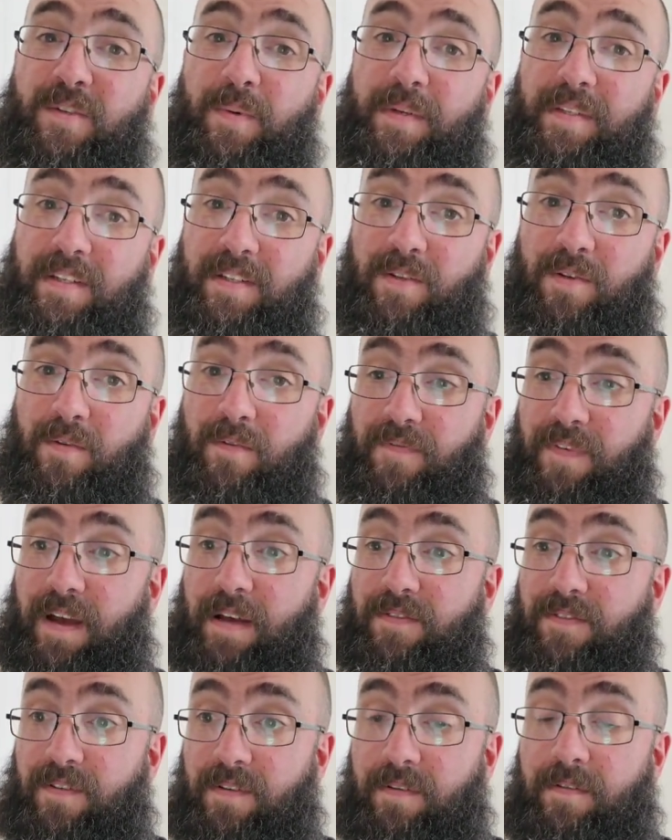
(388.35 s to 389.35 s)

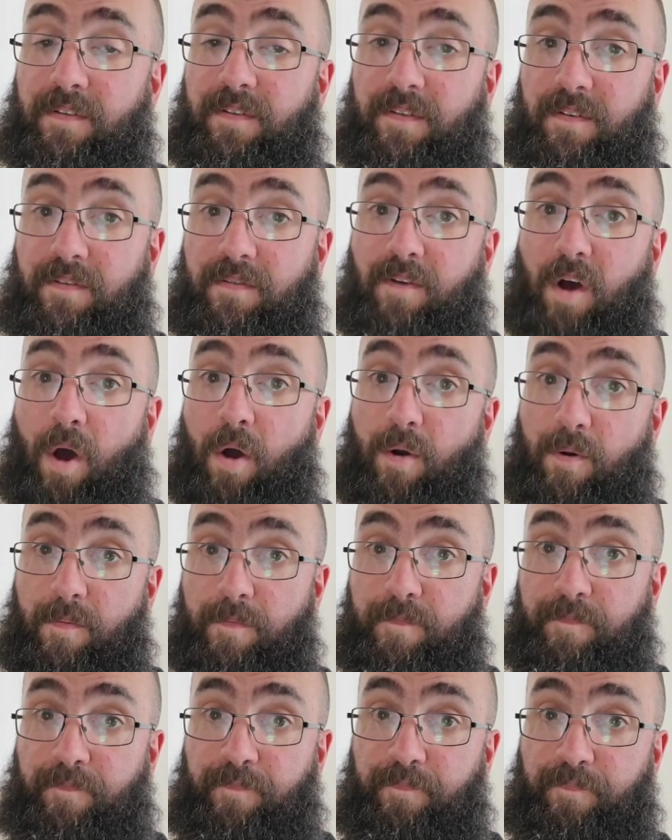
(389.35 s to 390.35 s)
22,000
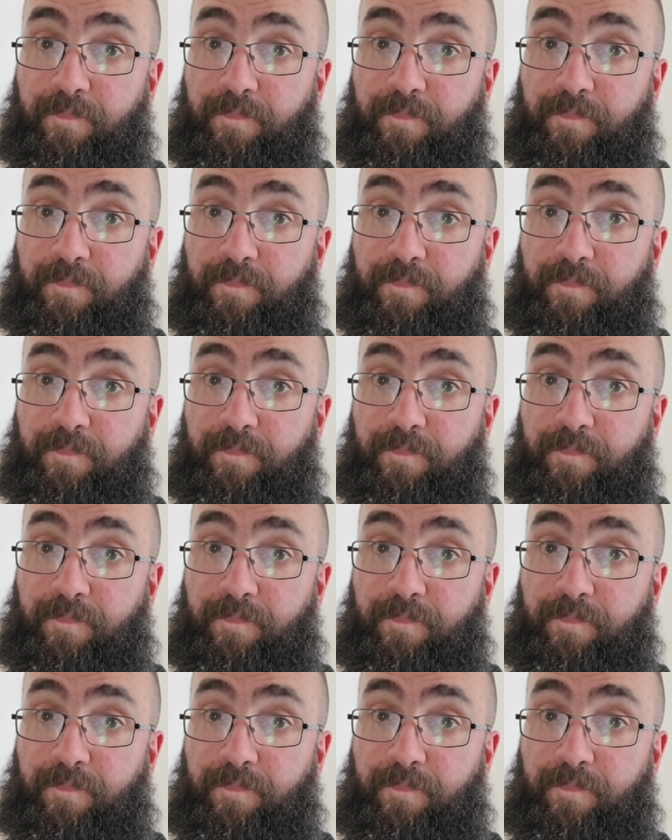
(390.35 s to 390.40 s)
ohm,